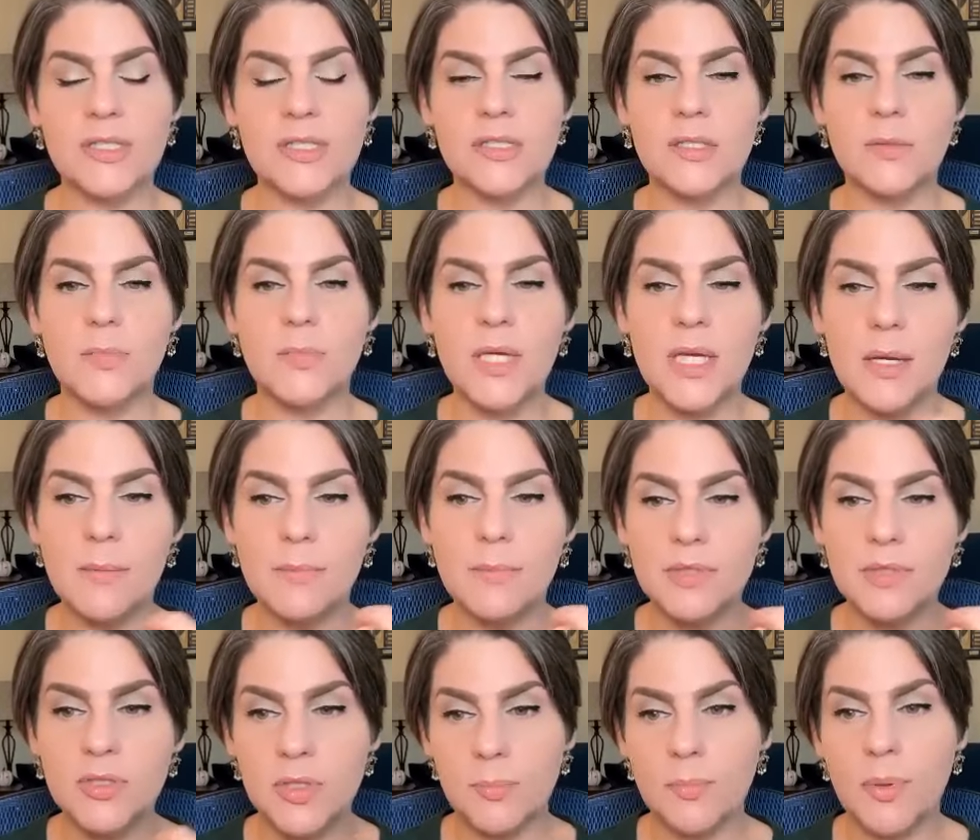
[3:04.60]
is to be
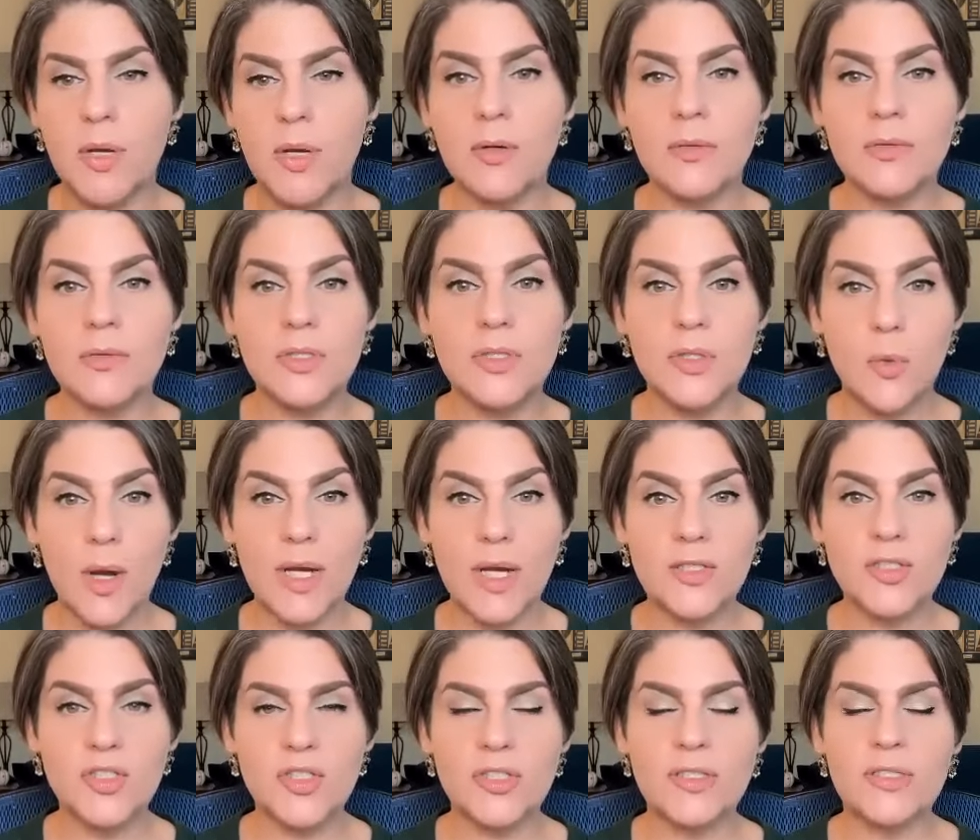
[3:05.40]
able to pose
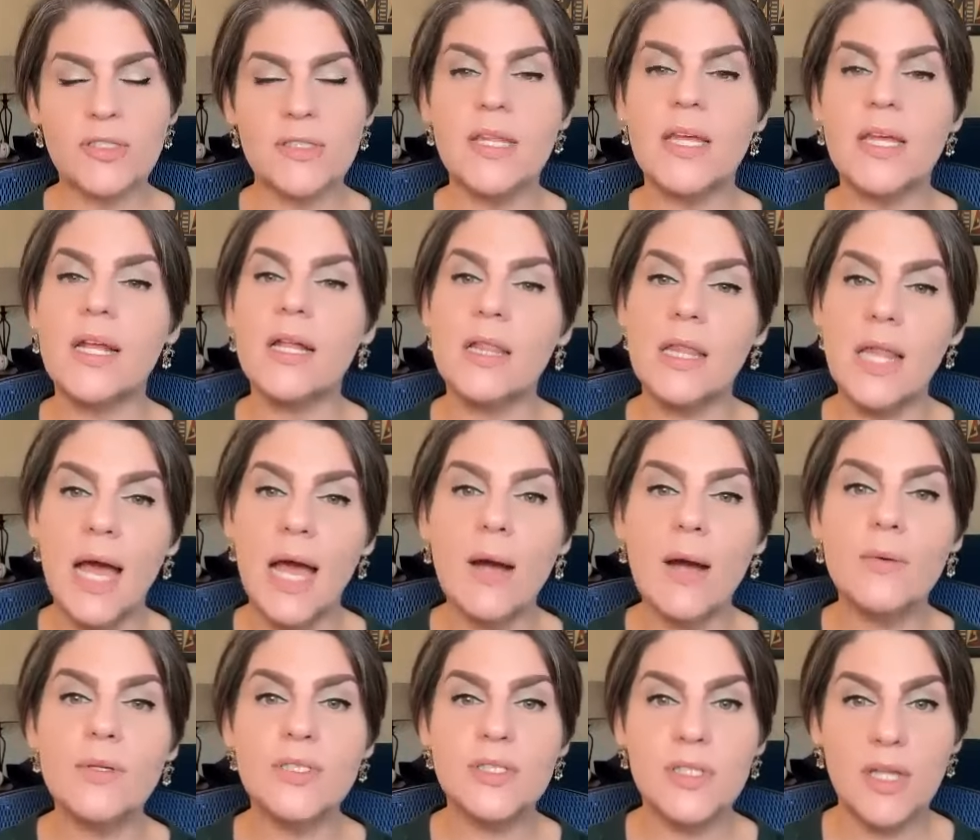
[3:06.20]
questions that
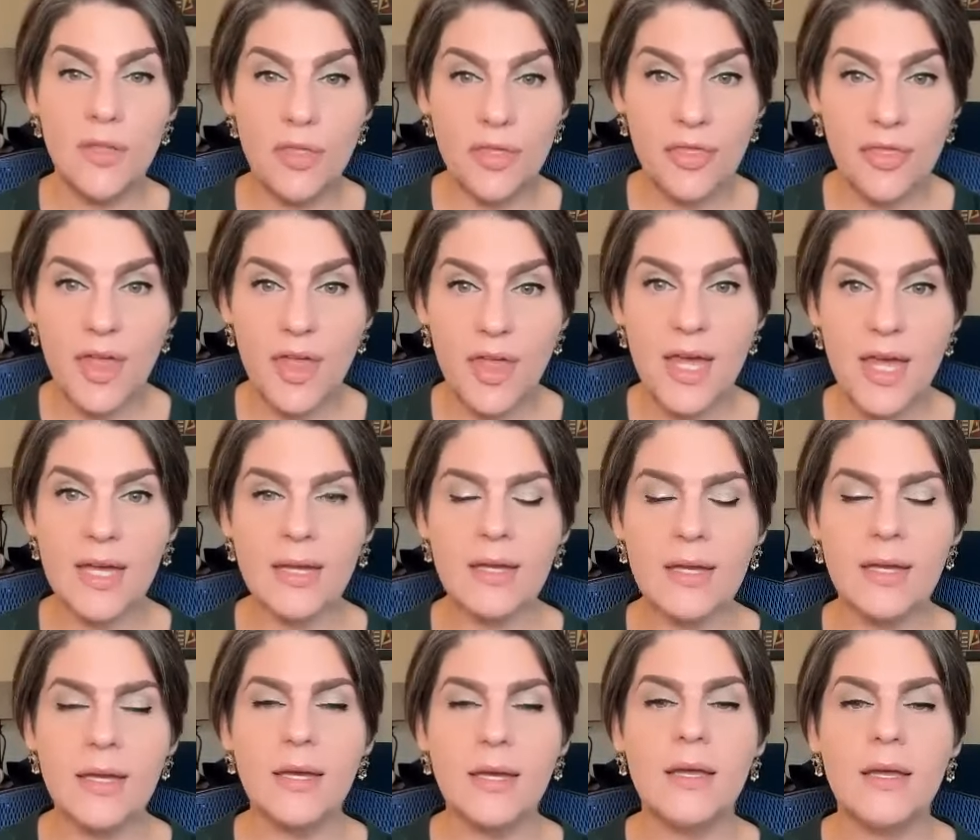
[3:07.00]
allow us to
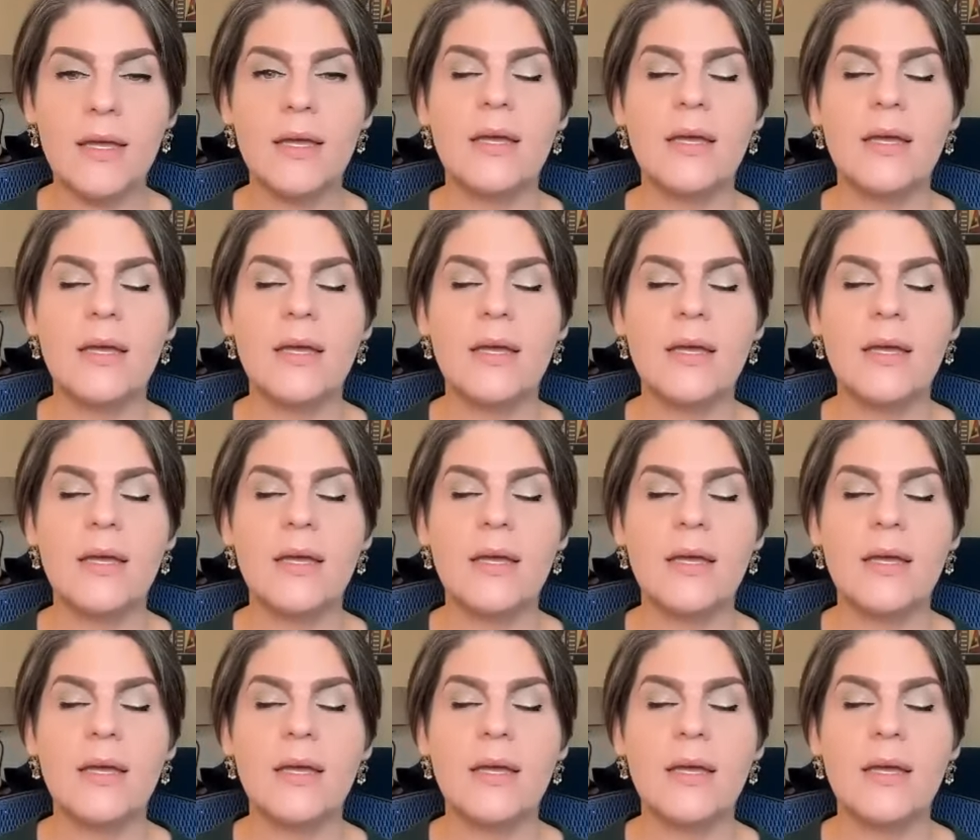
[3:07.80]
think